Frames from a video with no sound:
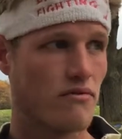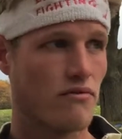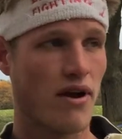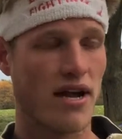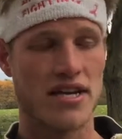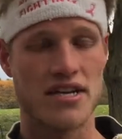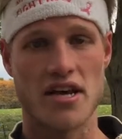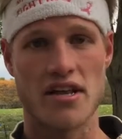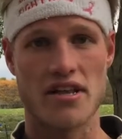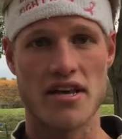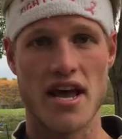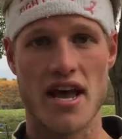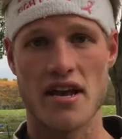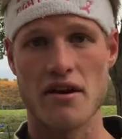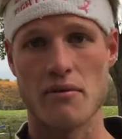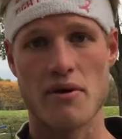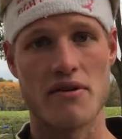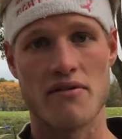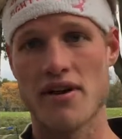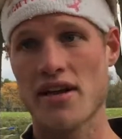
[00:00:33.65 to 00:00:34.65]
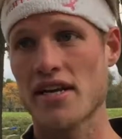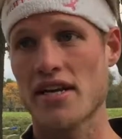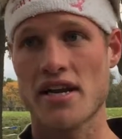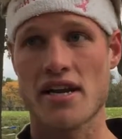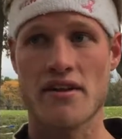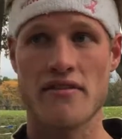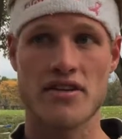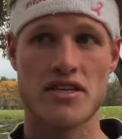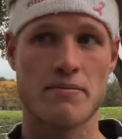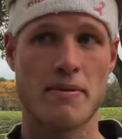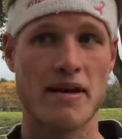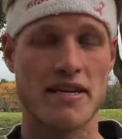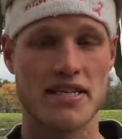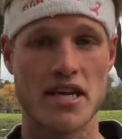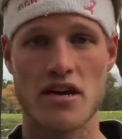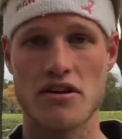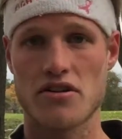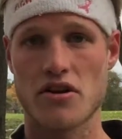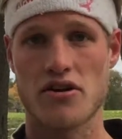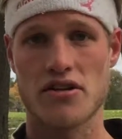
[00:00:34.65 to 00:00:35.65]
right until the end. We really didn't even space
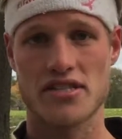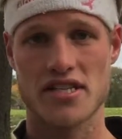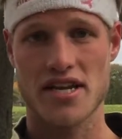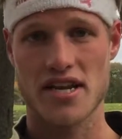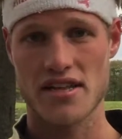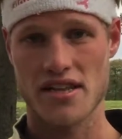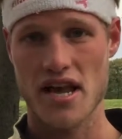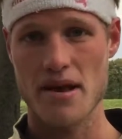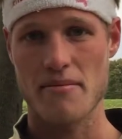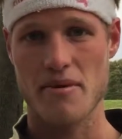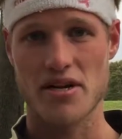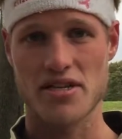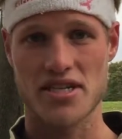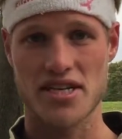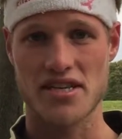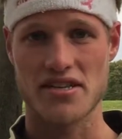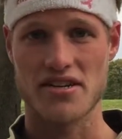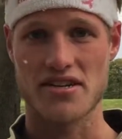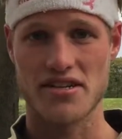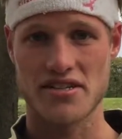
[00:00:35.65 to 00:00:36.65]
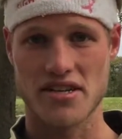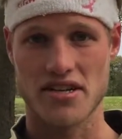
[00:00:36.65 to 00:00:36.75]
out towards the end that much either,